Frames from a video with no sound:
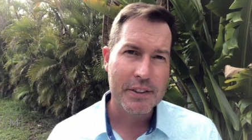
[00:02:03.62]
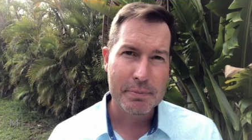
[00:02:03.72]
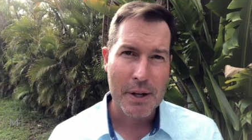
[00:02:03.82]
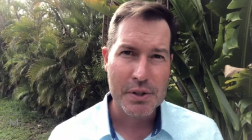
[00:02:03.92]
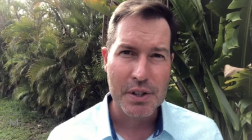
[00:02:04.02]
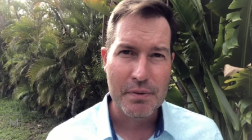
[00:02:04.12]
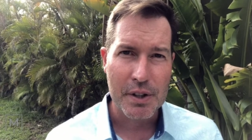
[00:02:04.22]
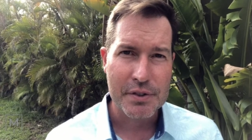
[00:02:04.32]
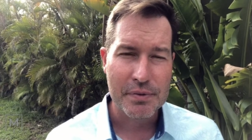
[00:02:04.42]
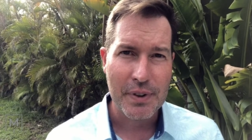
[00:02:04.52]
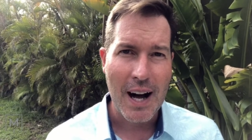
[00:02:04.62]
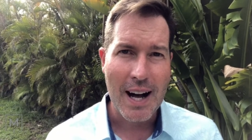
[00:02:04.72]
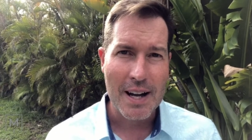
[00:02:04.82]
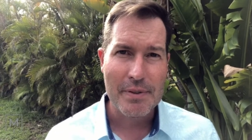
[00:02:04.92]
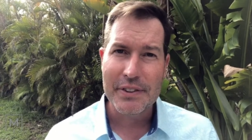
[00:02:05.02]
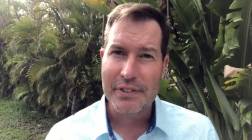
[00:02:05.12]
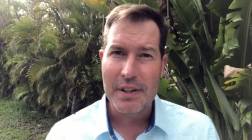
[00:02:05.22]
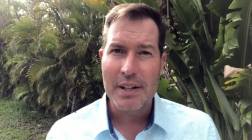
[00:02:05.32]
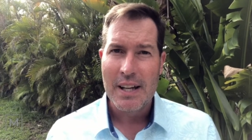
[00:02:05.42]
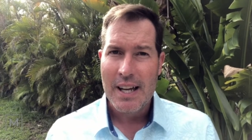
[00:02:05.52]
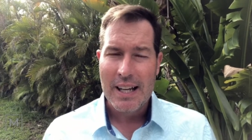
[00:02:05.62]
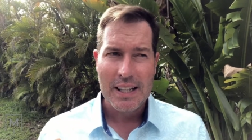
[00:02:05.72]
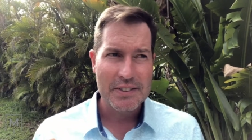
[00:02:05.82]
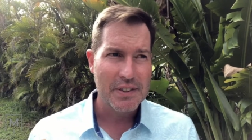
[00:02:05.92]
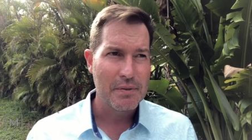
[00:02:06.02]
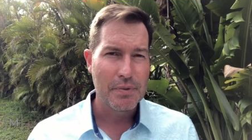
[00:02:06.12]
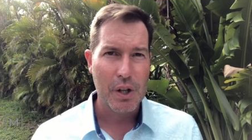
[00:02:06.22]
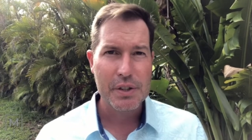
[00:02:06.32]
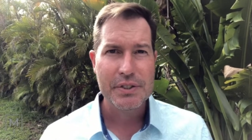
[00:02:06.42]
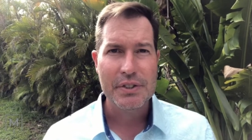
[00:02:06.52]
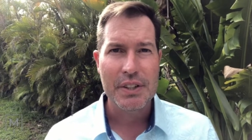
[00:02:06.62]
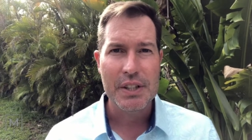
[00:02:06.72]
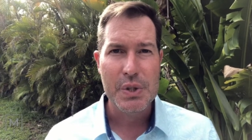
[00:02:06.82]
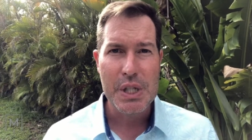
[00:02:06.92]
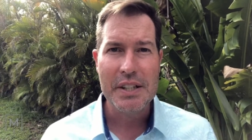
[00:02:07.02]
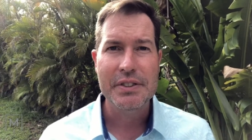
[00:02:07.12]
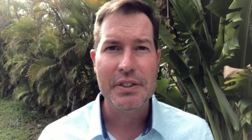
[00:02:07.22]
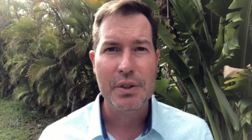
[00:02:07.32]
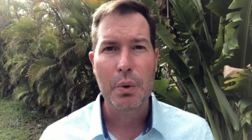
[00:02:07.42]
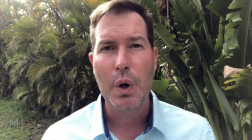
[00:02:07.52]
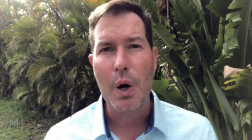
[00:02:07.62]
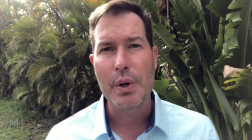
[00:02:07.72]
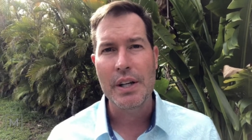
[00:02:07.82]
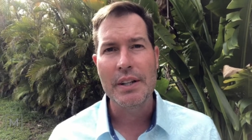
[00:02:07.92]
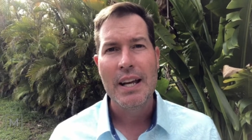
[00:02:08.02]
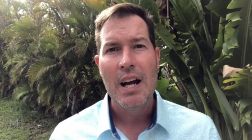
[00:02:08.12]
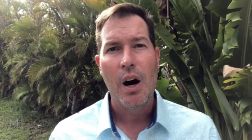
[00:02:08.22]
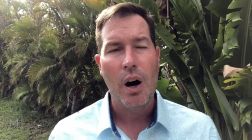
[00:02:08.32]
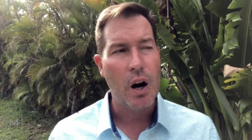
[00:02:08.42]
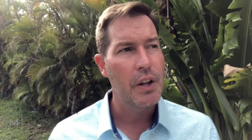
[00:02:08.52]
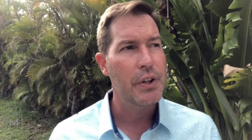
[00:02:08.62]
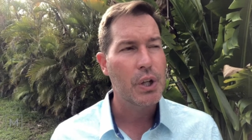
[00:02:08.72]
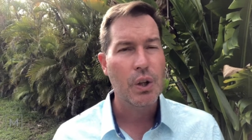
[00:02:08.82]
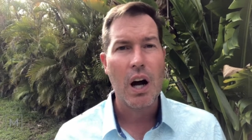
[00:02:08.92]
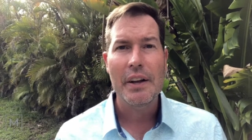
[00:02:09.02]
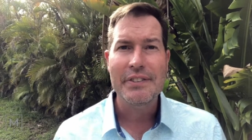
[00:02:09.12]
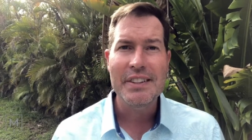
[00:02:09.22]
especially verse 5, it's the, it's the verse that Jesus quoted on the cross.